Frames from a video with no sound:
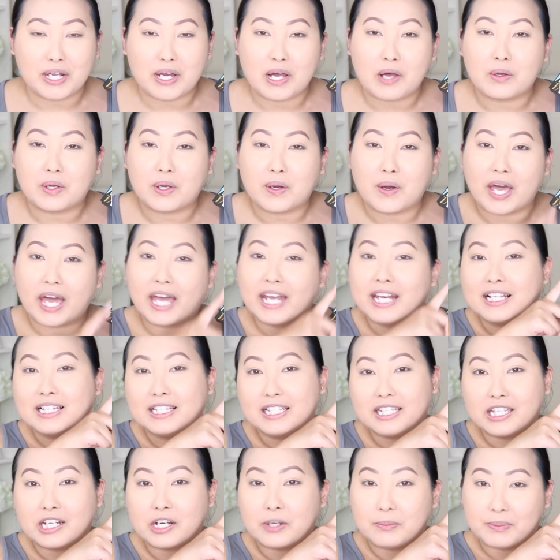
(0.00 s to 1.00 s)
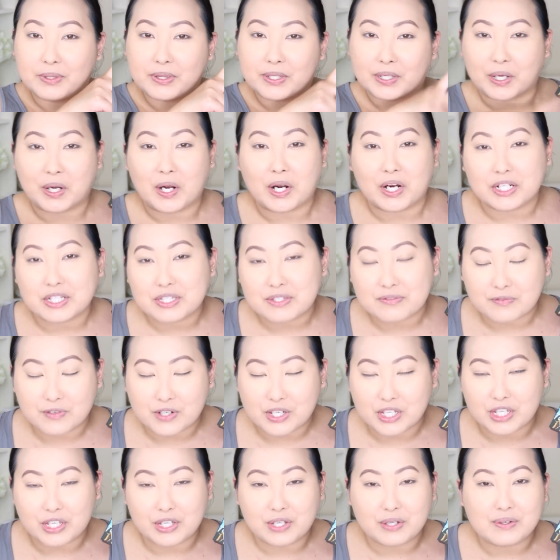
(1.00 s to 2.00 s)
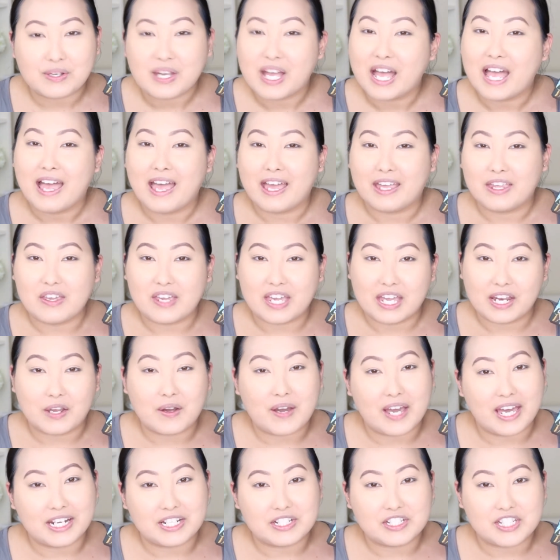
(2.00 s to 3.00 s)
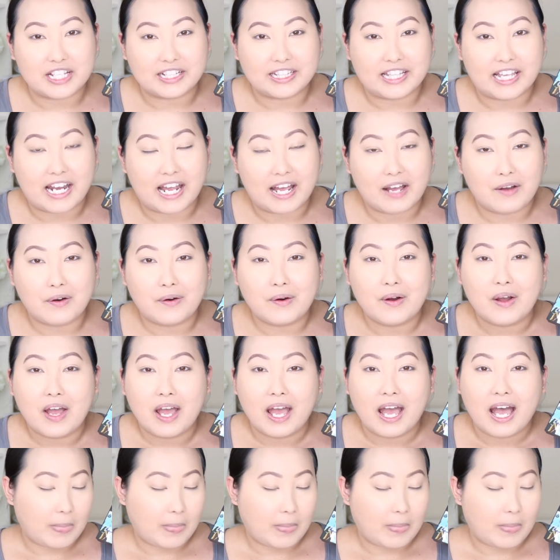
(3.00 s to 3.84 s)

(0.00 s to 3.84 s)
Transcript: I'll go ahead and link it up in the cards for you. You can go ahead and check that out.